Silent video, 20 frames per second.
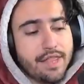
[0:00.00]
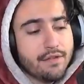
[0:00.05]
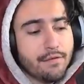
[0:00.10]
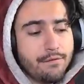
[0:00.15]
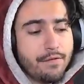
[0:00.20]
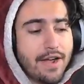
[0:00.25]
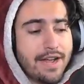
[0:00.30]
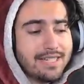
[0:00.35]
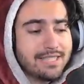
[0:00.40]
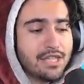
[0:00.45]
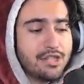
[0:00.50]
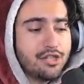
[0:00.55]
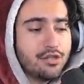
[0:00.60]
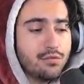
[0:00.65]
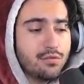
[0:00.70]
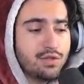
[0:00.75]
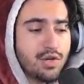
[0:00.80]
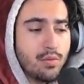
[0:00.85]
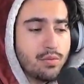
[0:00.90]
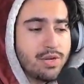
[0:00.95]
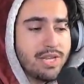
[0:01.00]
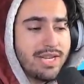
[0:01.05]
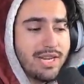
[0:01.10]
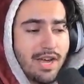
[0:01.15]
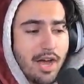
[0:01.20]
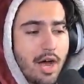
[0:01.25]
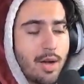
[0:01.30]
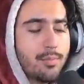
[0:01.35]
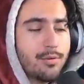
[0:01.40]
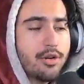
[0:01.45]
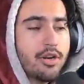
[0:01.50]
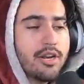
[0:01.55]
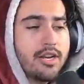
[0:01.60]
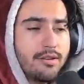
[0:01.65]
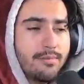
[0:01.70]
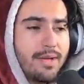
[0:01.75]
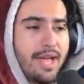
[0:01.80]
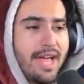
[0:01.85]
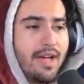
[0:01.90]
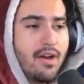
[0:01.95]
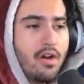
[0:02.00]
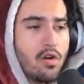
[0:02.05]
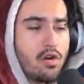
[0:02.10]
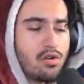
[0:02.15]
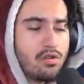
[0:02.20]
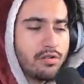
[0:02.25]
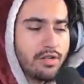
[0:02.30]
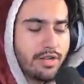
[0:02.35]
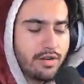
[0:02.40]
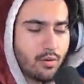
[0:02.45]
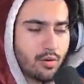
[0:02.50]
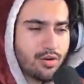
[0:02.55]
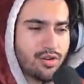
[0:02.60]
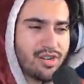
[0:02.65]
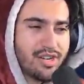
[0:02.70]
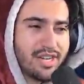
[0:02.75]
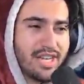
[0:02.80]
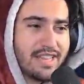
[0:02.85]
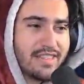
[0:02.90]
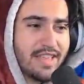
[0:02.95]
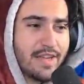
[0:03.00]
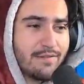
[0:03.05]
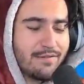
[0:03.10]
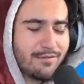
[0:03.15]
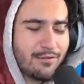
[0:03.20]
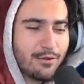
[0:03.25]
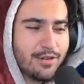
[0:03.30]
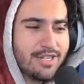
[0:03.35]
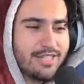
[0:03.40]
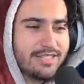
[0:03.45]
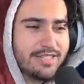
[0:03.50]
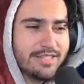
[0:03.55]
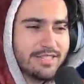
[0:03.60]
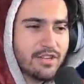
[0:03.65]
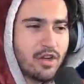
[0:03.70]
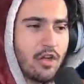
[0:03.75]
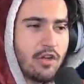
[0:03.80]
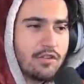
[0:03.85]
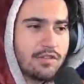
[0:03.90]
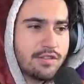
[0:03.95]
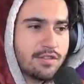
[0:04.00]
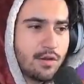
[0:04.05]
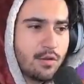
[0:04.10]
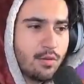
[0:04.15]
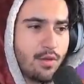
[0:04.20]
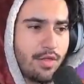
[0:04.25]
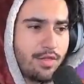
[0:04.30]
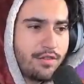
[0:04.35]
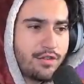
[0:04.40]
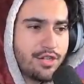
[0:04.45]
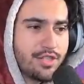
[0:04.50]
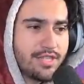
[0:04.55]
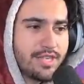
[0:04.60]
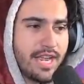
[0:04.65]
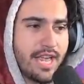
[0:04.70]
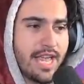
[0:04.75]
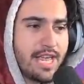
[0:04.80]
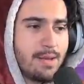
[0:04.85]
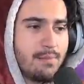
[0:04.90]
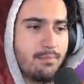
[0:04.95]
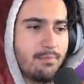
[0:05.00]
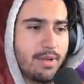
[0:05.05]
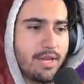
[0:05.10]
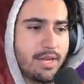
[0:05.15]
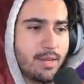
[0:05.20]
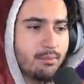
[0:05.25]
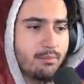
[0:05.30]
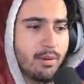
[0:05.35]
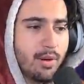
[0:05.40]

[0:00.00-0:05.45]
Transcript: and the fact that you don't need to upgrade him at all in order to get that freeze is also just a big